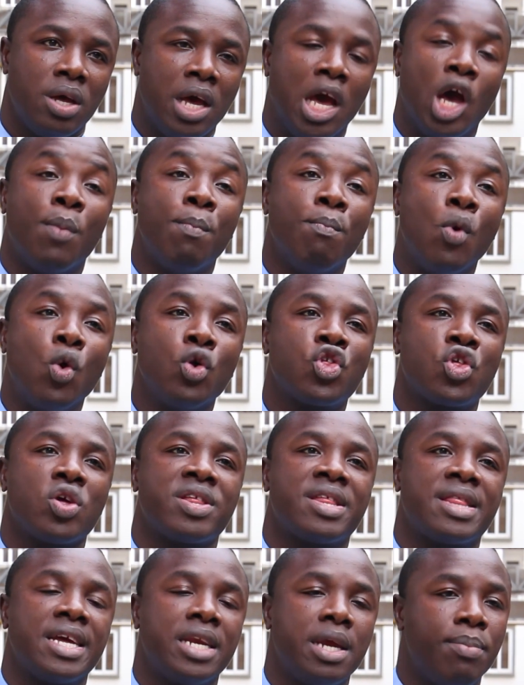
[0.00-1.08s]
a more
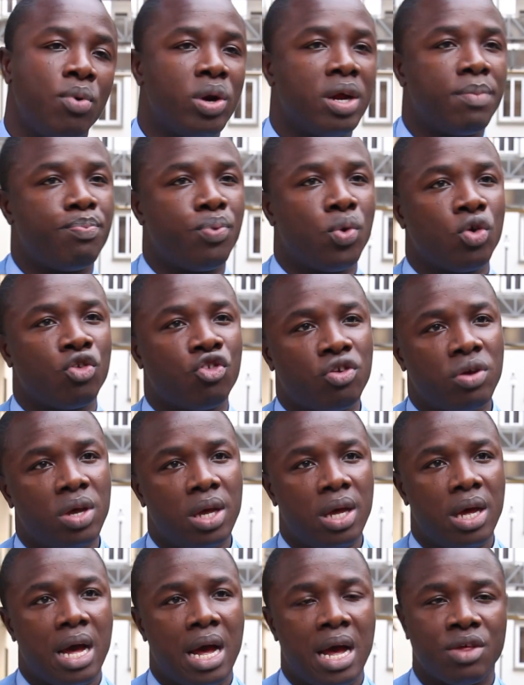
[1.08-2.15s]
sustainable approach
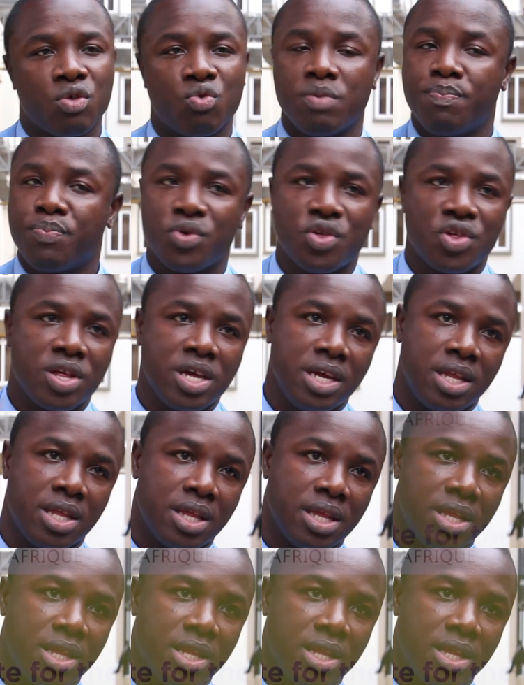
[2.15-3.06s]
as we proceed.